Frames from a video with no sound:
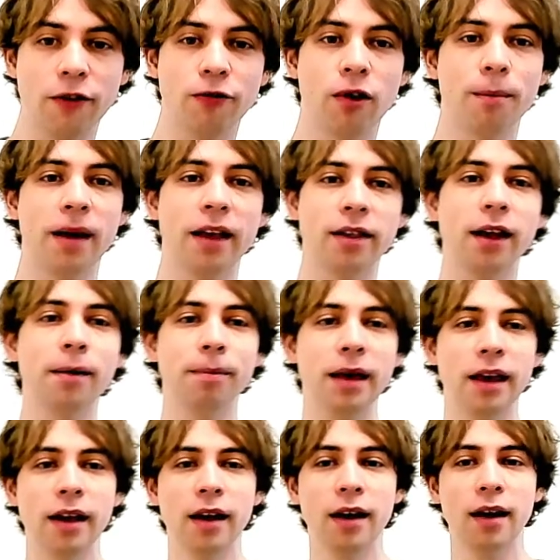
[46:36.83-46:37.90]
from
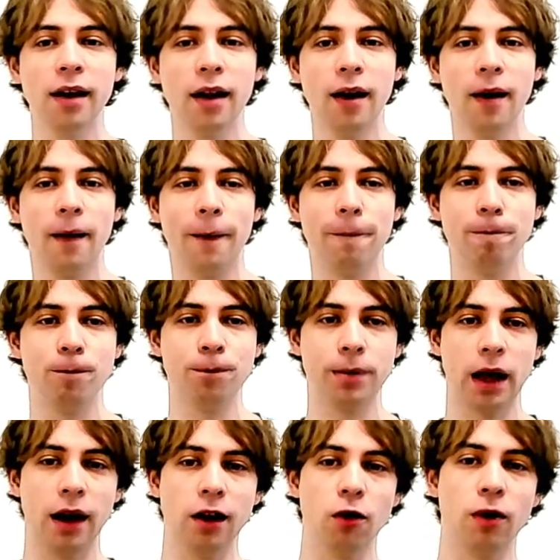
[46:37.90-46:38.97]
SLP.
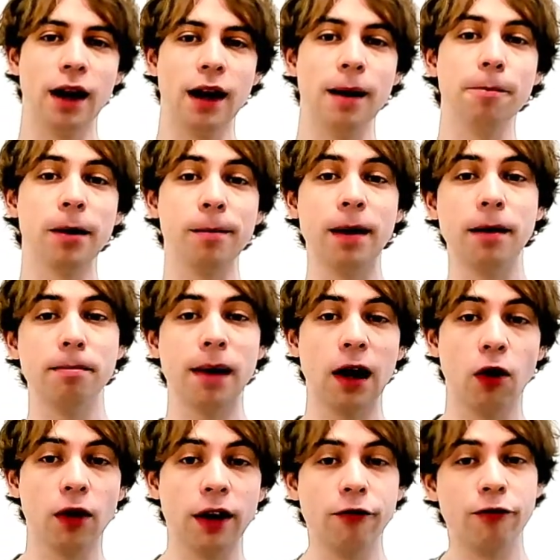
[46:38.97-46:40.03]
And you can implement
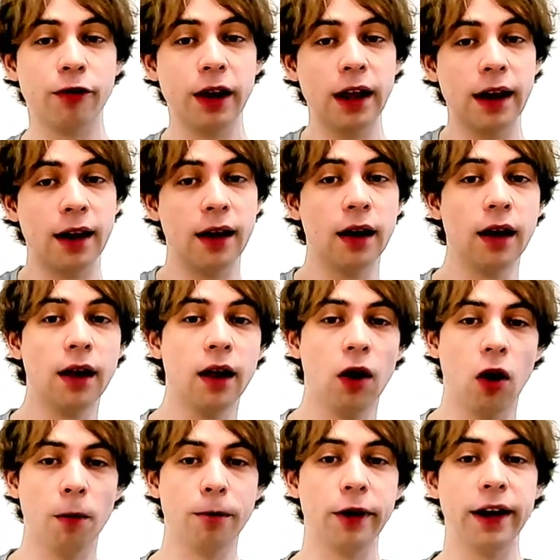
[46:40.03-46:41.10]
Malloc and free in
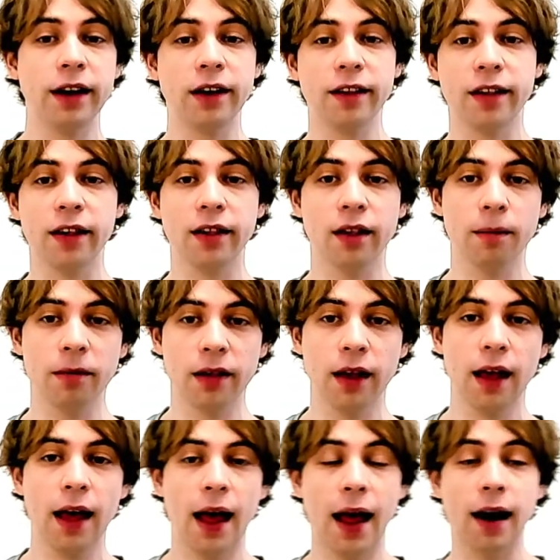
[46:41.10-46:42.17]
operating systems
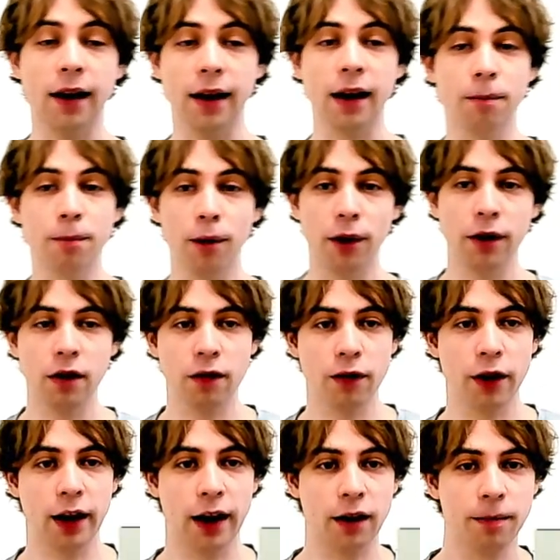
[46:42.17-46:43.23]
and get points for
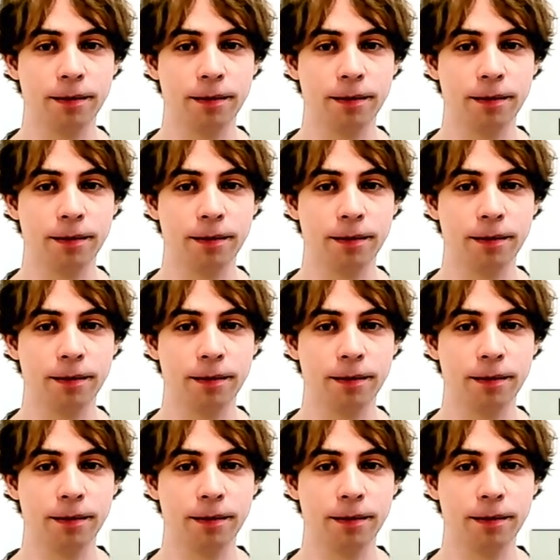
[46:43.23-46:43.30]
that.